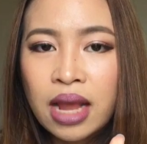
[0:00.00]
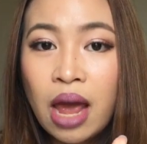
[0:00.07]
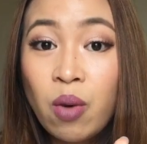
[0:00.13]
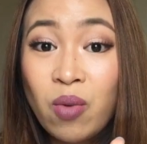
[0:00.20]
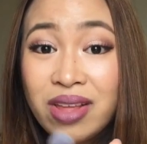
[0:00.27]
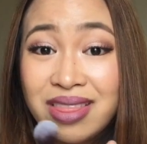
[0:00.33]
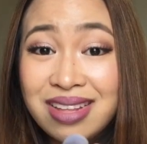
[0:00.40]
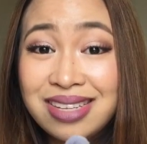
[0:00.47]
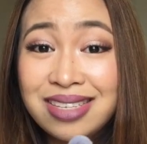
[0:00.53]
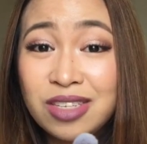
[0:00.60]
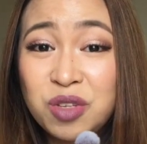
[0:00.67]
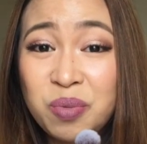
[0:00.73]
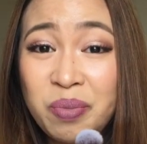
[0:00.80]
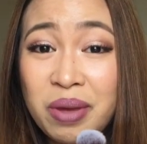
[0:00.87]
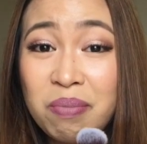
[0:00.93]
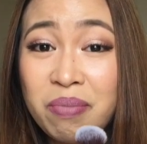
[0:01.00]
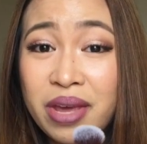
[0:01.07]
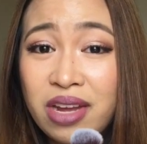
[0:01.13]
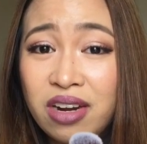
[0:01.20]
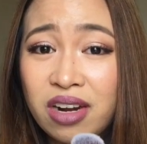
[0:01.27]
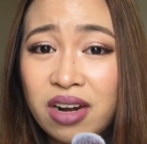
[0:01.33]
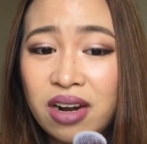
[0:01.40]
I want this to be
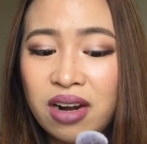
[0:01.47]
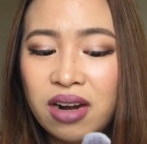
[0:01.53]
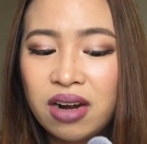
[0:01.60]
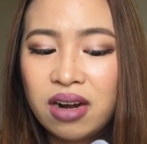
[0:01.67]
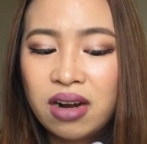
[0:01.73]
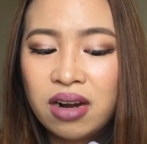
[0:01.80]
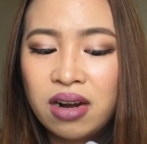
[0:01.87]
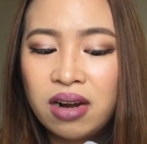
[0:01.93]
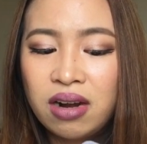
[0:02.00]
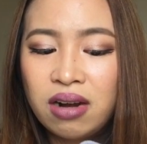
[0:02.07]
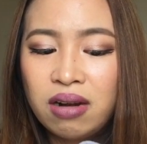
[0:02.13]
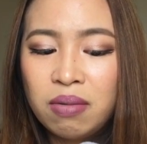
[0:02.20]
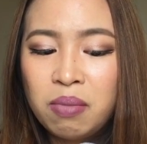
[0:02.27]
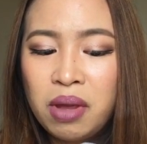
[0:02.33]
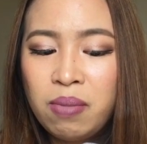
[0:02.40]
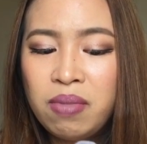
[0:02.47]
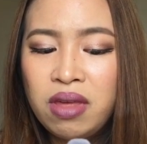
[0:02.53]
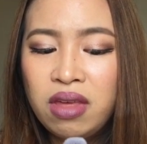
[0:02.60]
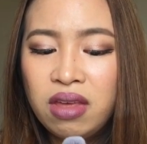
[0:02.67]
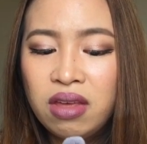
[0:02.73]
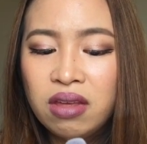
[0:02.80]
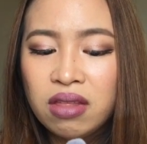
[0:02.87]
bigger.
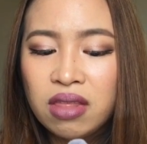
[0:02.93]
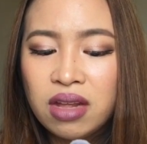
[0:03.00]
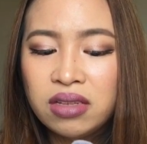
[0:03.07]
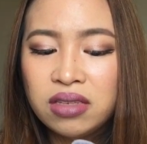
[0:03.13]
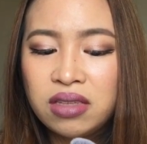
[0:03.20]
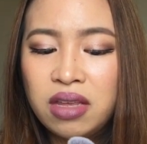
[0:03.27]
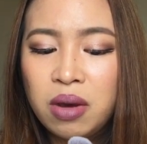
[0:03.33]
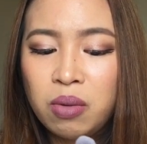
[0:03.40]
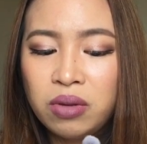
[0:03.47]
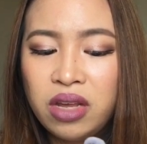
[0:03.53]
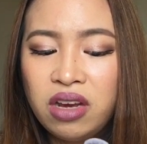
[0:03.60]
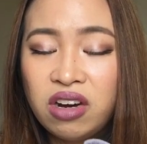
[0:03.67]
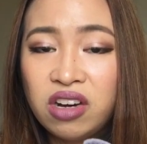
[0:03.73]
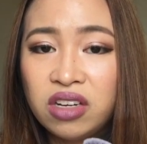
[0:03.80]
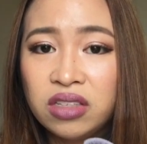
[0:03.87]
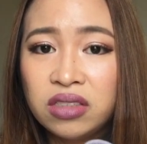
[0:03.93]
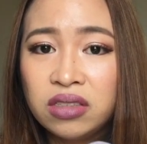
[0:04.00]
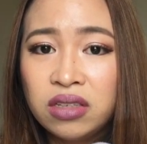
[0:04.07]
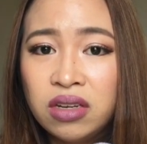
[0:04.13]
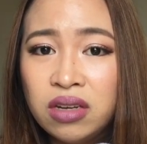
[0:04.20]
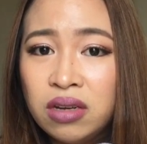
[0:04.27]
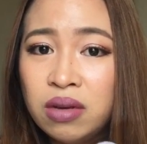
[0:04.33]
Maybe that's the only
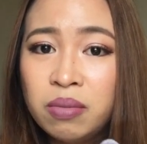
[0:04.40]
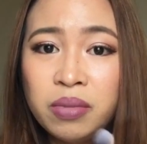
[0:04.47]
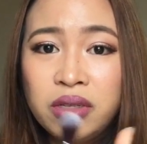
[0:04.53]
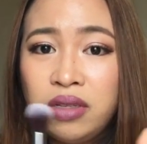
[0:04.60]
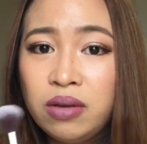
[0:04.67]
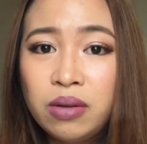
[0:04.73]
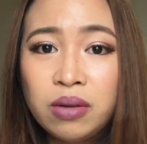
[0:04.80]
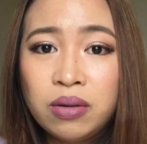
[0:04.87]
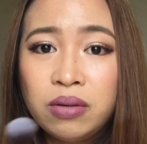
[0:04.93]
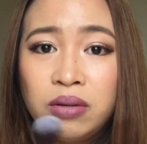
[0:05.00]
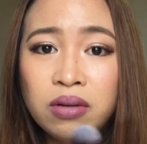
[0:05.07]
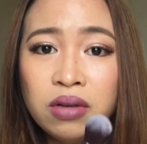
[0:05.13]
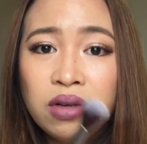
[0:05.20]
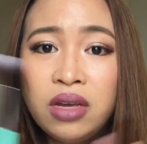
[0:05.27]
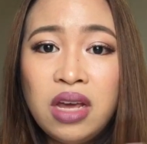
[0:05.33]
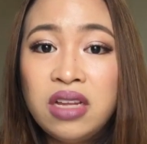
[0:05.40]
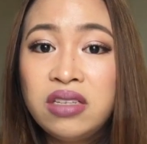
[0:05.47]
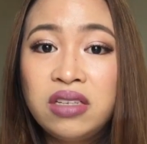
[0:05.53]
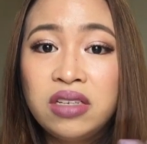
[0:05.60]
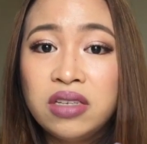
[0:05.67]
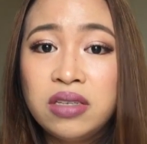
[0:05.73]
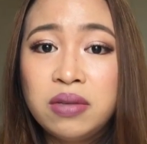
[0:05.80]
con. But
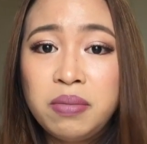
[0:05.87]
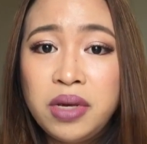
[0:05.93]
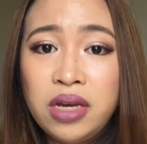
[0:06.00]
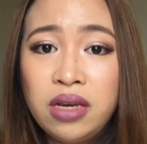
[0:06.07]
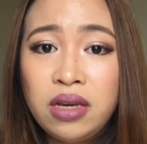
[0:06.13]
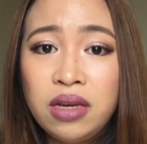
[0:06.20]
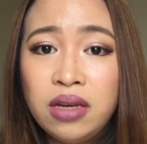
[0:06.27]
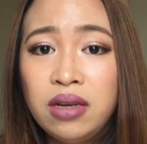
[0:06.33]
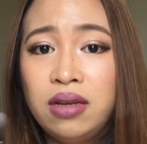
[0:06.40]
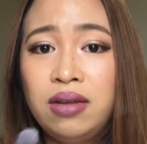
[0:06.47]
it's just me.